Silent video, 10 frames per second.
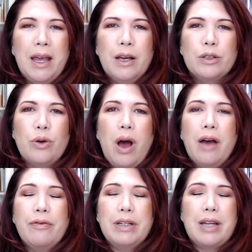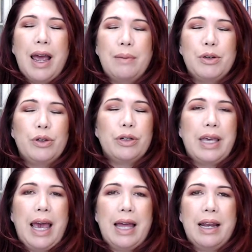So oftentimes you'll
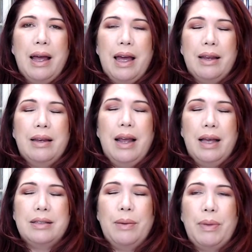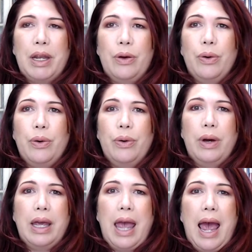get somebody who
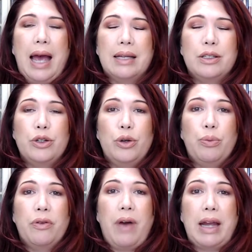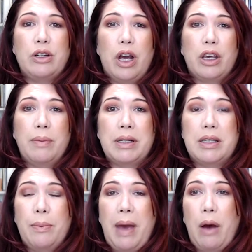has to provide documents
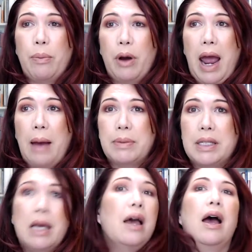about perhaps